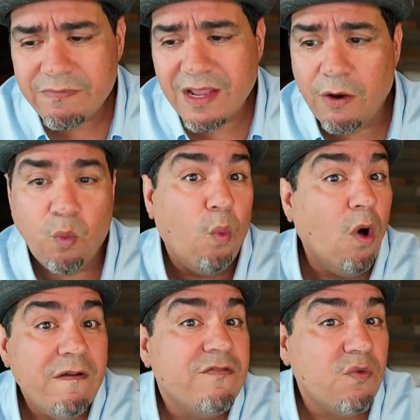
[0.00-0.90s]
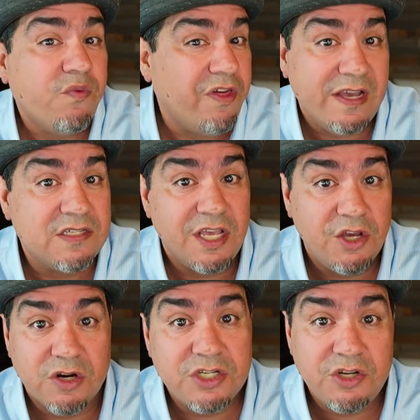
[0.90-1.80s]
And one of the things that you're
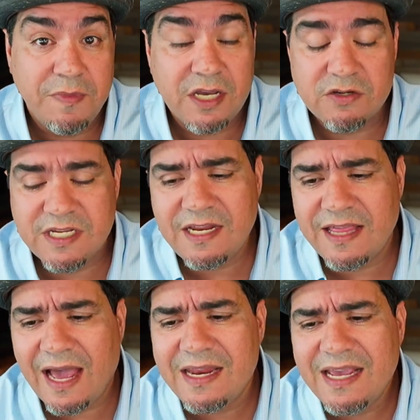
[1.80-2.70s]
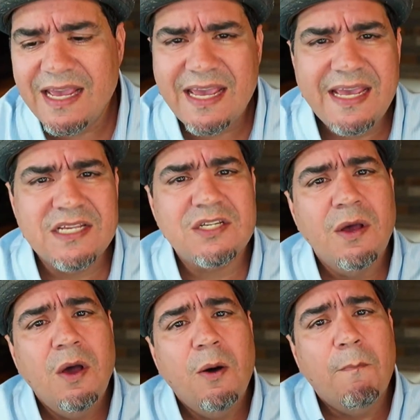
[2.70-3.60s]
assuming goes into that is
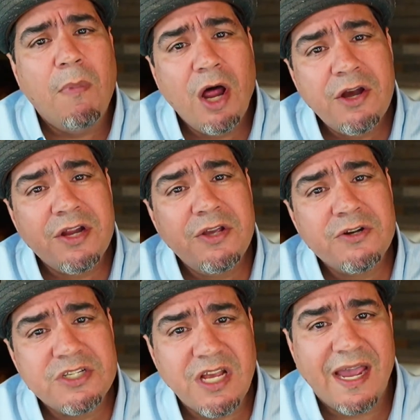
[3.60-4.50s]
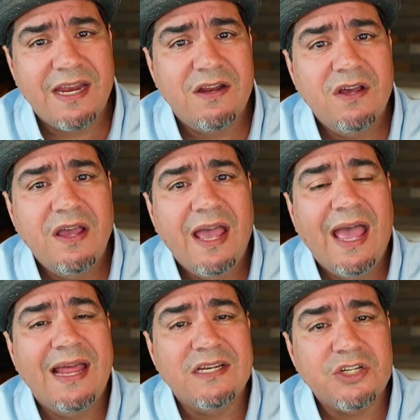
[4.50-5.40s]
monitoring your site
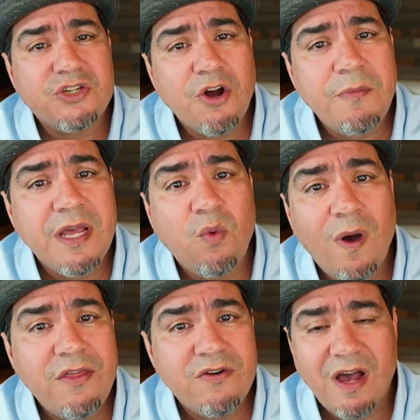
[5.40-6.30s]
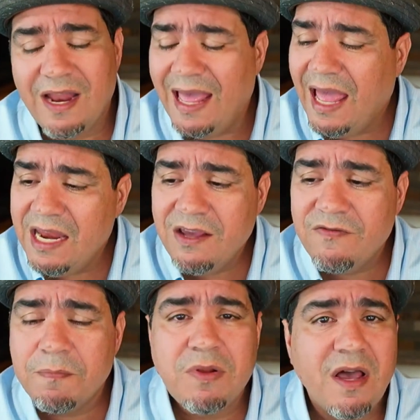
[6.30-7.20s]
and determining whether or not any of the
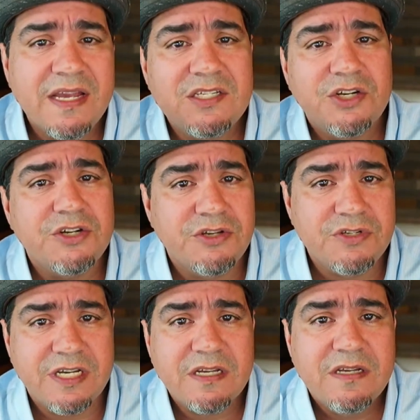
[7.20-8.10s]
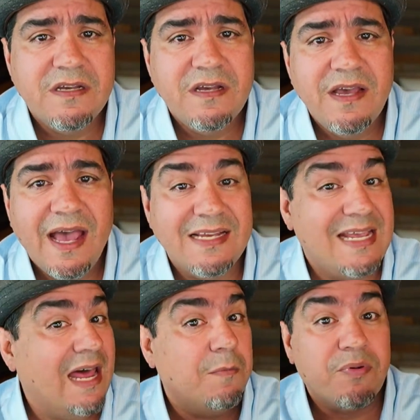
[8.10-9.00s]
plugins you're using has
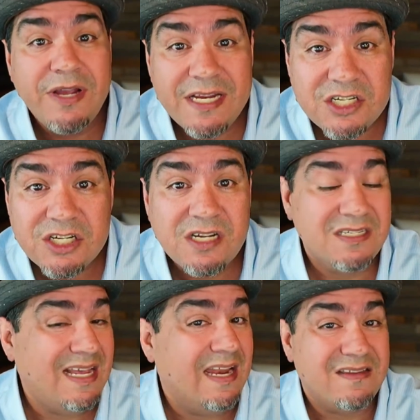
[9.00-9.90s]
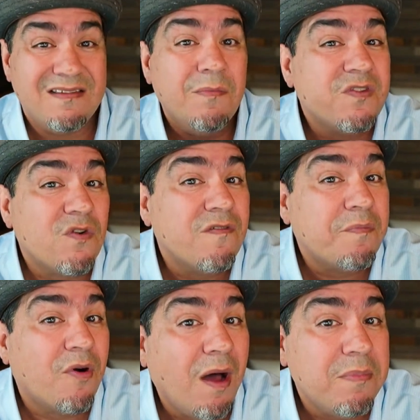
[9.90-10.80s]
had a breach, has had some sort of
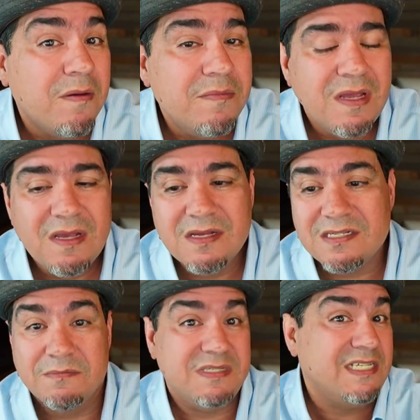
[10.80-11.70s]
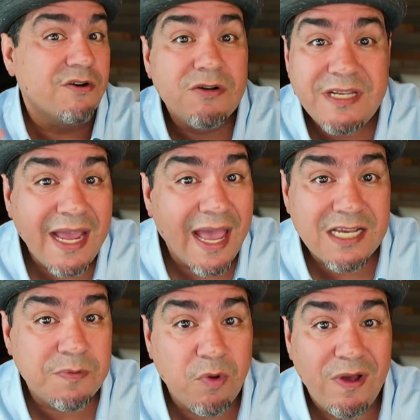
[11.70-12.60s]
problem, some zero-day
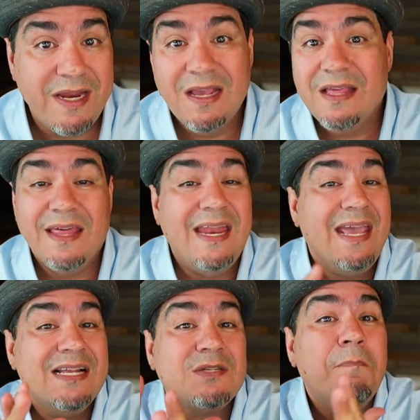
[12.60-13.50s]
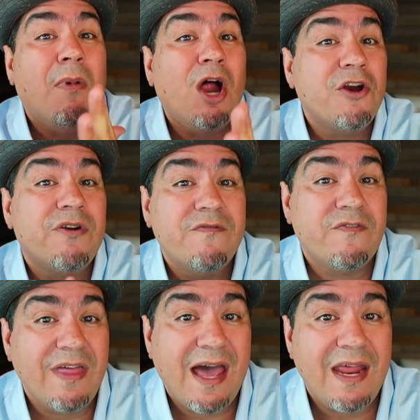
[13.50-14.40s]
exploit, that it's monitoring for
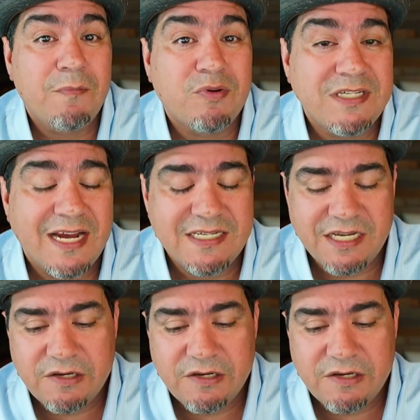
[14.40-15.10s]
that and protecting you.